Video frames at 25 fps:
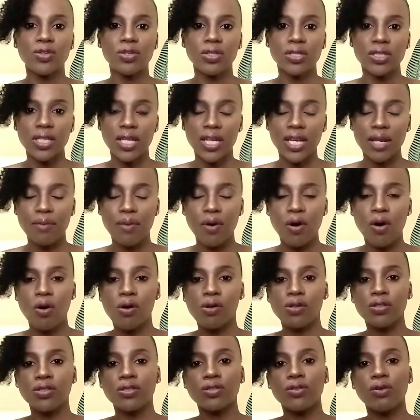your startup
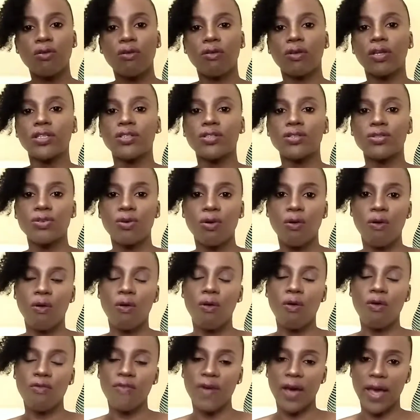costs, and your
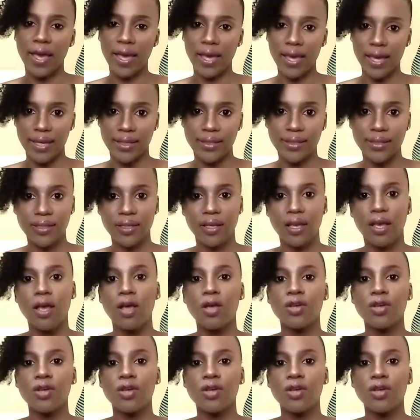overheads.